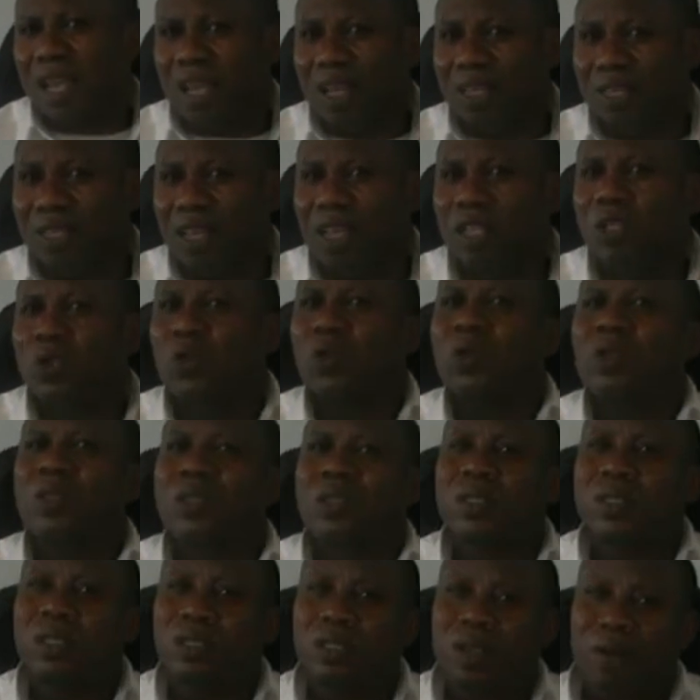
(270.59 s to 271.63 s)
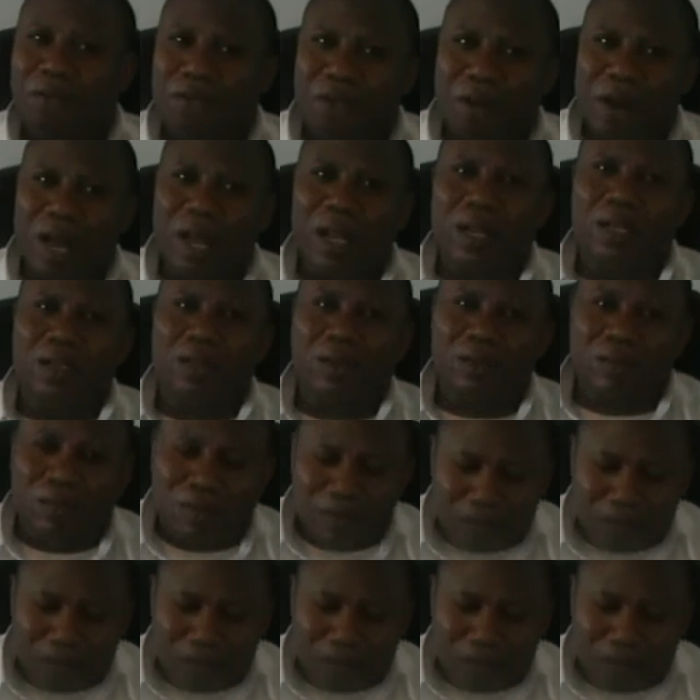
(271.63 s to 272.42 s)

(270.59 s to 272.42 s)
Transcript: It's a two different